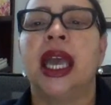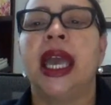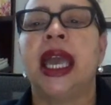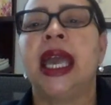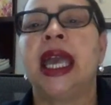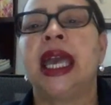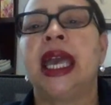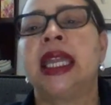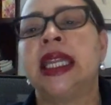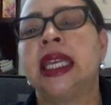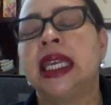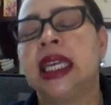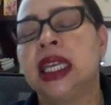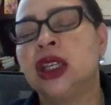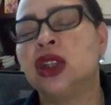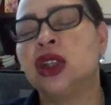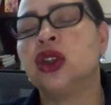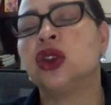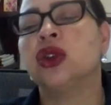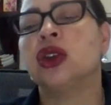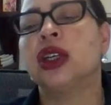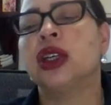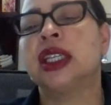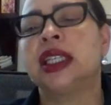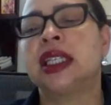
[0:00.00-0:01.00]
An
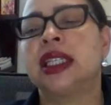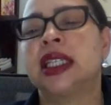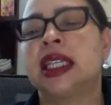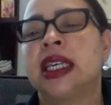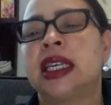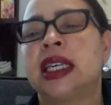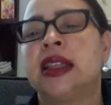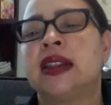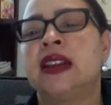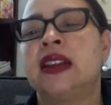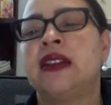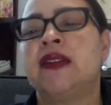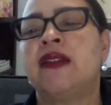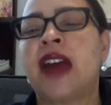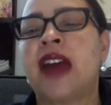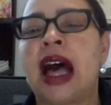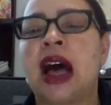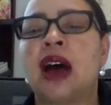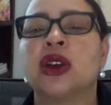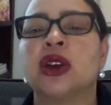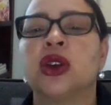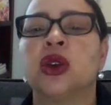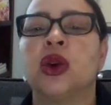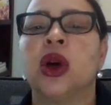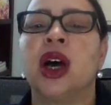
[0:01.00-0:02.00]
increase in the
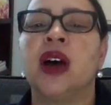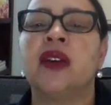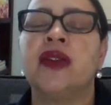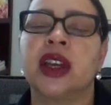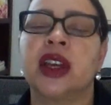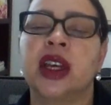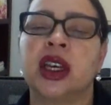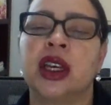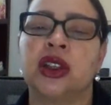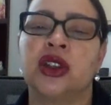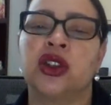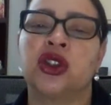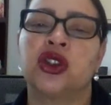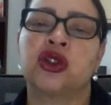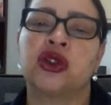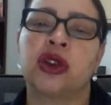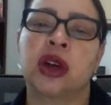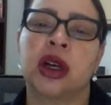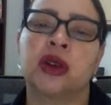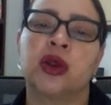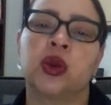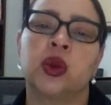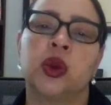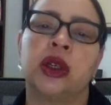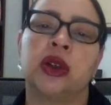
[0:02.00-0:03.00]
value of the
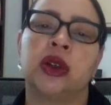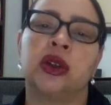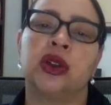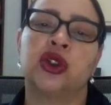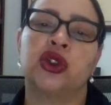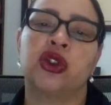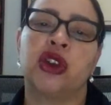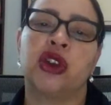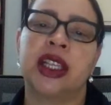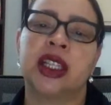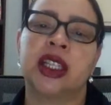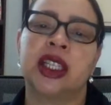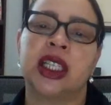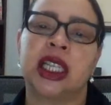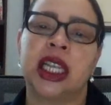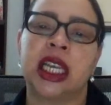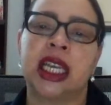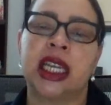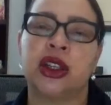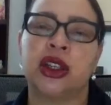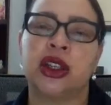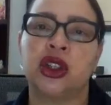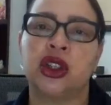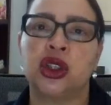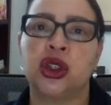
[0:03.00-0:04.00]
construct will
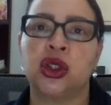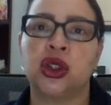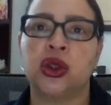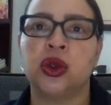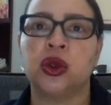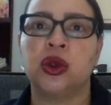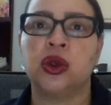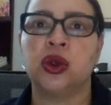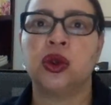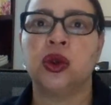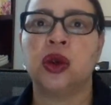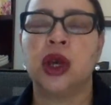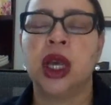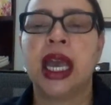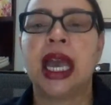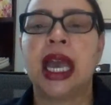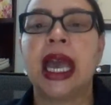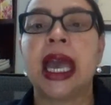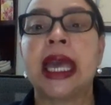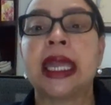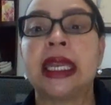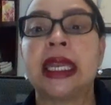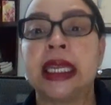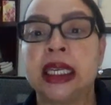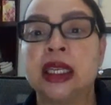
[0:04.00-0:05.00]
translate into
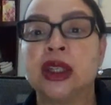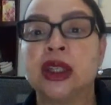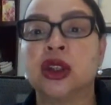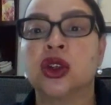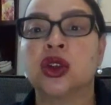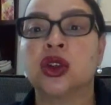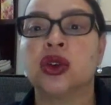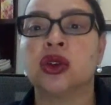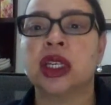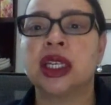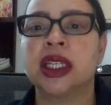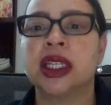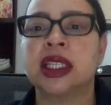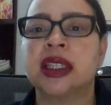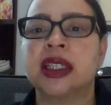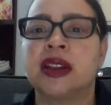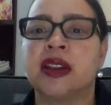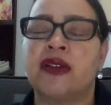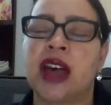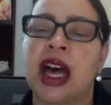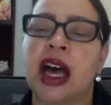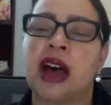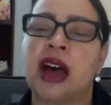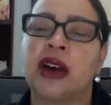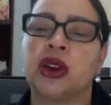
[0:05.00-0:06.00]
an increase in the
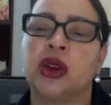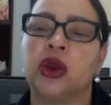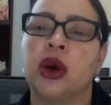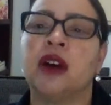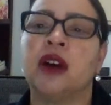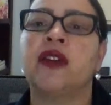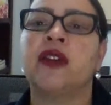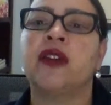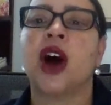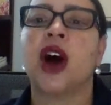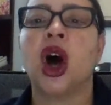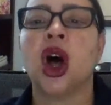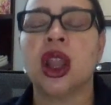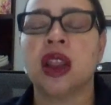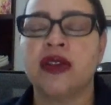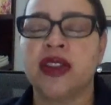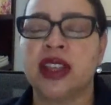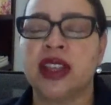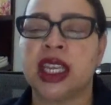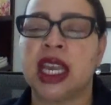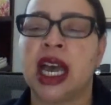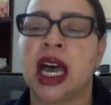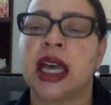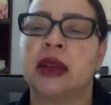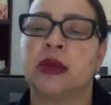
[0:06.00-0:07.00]
value of all of
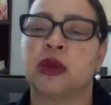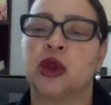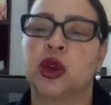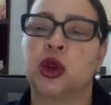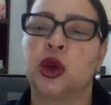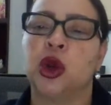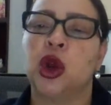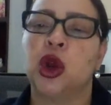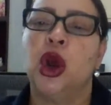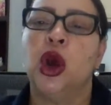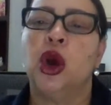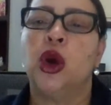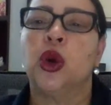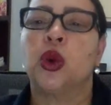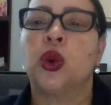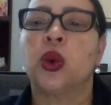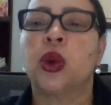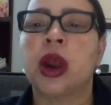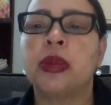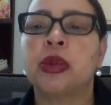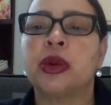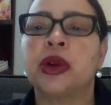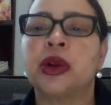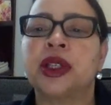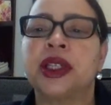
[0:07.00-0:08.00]
the items
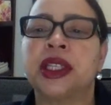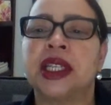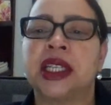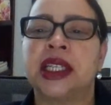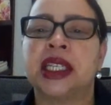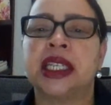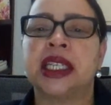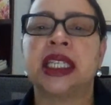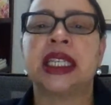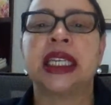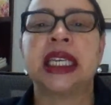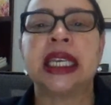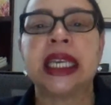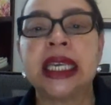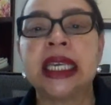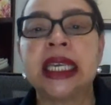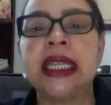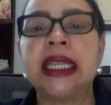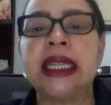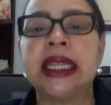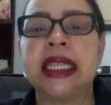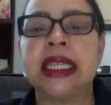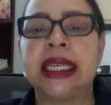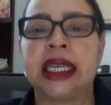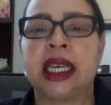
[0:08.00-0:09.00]
represented
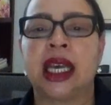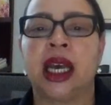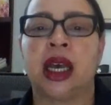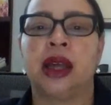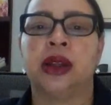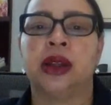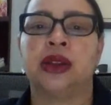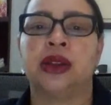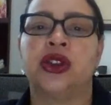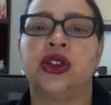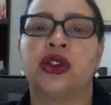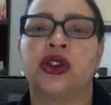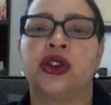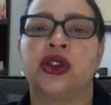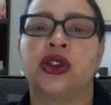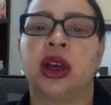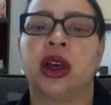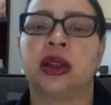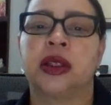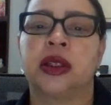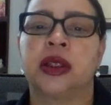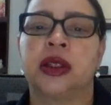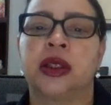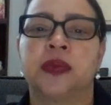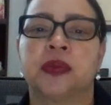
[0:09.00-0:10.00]
in the
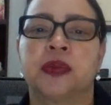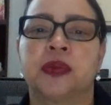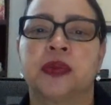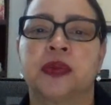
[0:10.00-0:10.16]
construct.